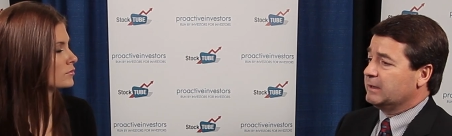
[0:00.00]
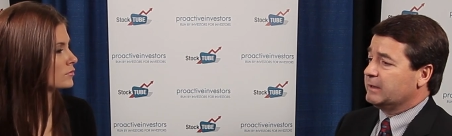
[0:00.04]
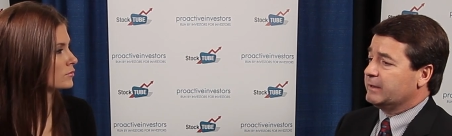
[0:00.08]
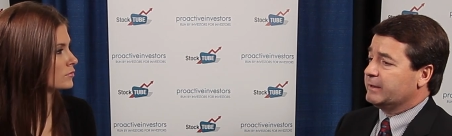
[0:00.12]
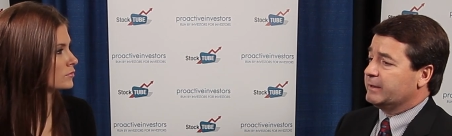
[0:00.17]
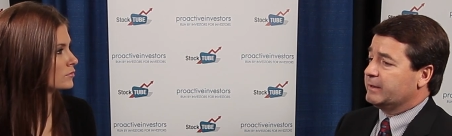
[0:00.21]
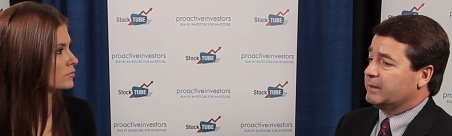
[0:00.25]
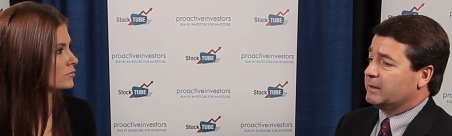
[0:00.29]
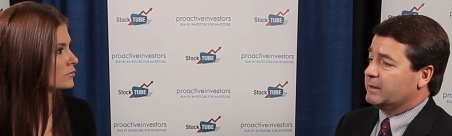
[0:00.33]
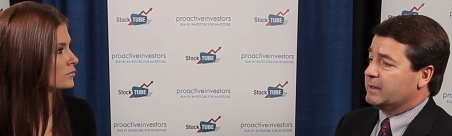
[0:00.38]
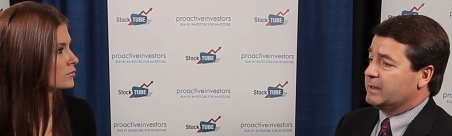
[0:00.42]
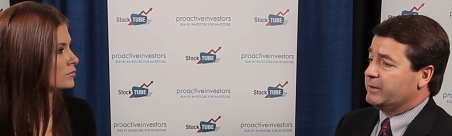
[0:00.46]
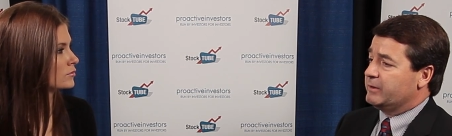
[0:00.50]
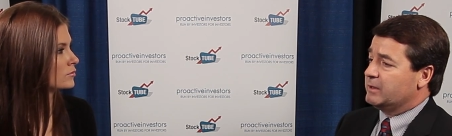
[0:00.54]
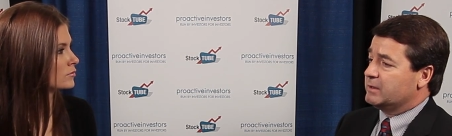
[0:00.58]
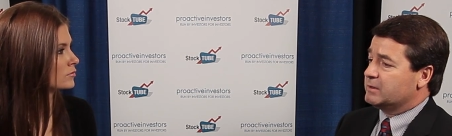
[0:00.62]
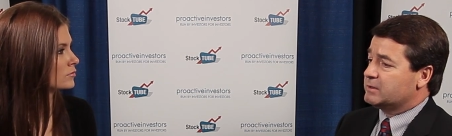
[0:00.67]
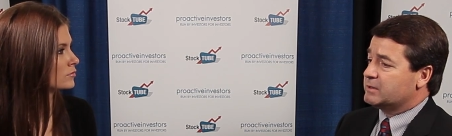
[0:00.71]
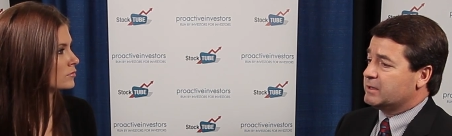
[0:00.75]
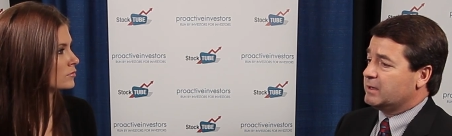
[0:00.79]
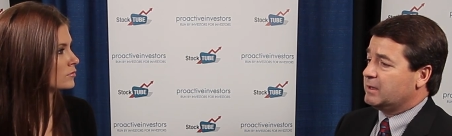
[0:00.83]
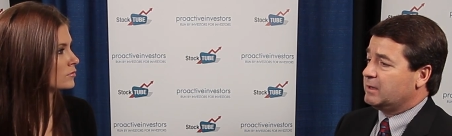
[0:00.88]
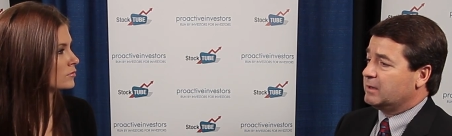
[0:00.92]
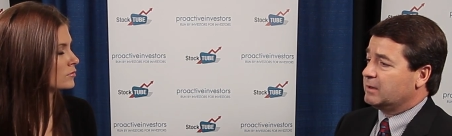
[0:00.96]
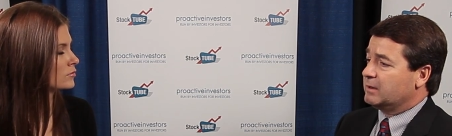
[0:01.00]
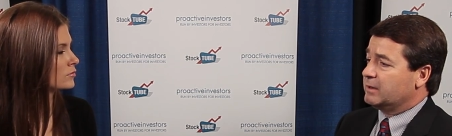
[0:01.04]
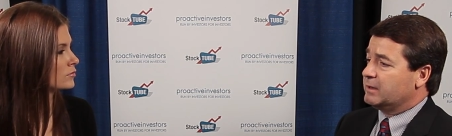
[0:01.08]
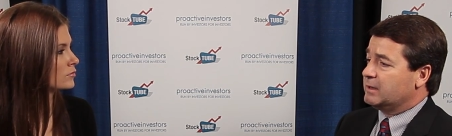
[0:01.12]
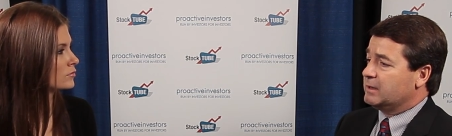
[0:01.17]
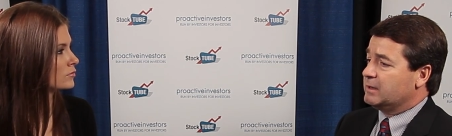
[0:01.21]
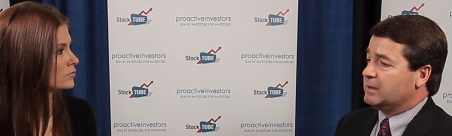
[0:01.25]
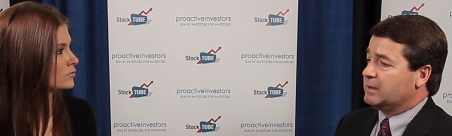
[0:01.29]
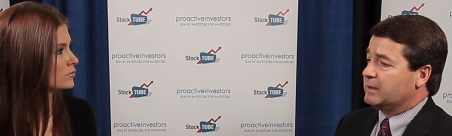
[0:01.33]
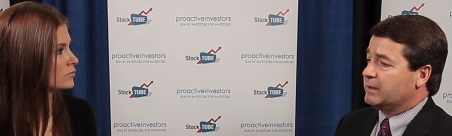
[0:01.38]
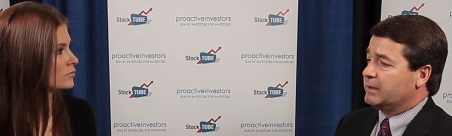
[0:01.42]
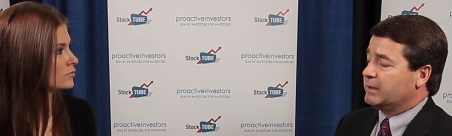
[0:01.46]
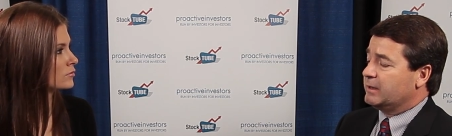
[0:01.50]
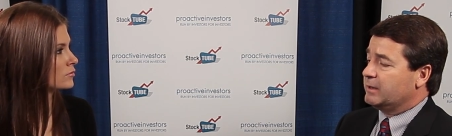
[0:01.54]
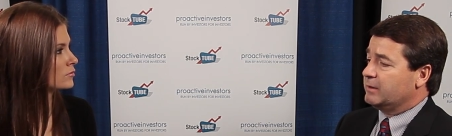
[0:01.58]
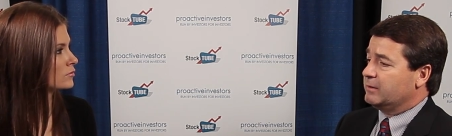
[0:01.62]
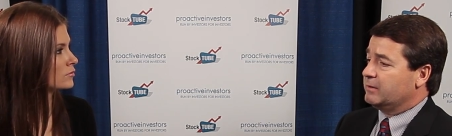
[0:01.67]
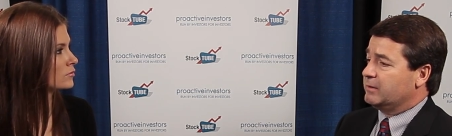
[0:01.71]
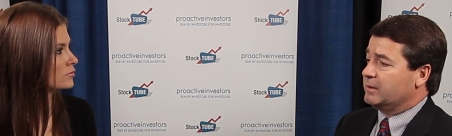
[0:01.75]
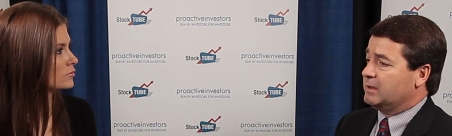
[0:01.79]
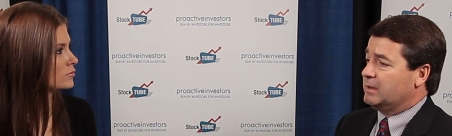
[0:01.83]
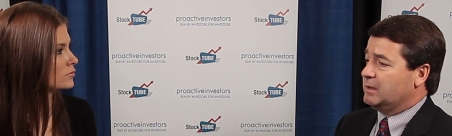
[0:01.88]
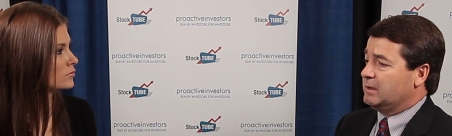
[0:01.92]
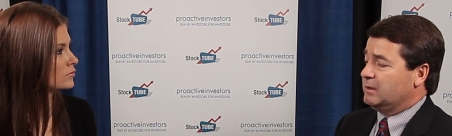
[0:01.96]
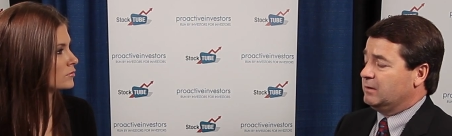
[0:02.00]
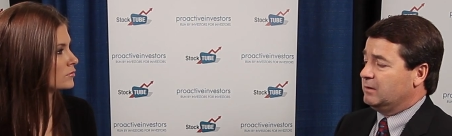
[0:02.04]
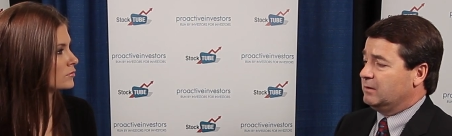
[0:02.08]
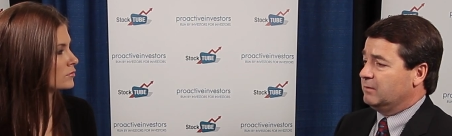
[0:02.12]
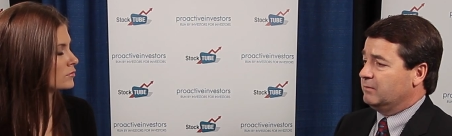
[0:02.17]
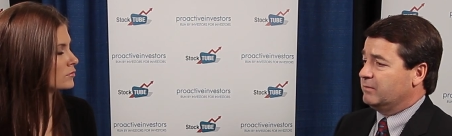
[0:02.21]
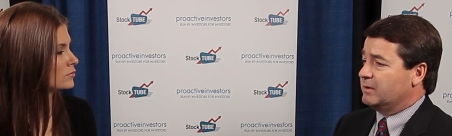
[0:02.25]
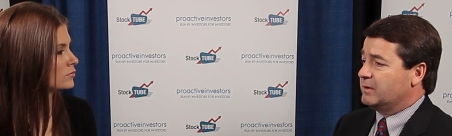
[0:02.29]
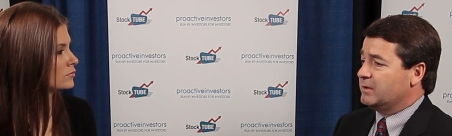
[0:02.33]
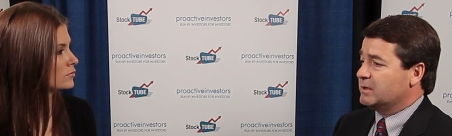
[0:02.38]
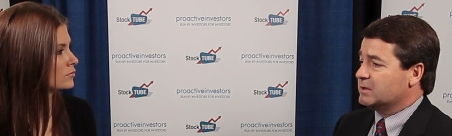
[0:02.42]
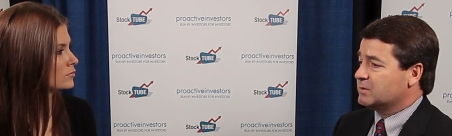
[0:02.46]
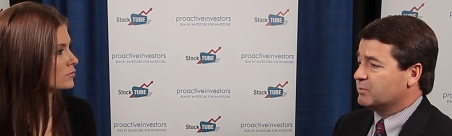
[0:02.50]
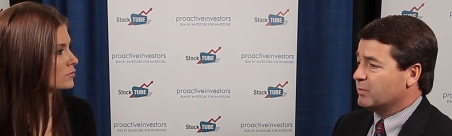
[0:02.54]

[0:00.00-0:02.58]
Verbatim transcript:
Speaker 1: Uh, and then secondly, uh, the, the various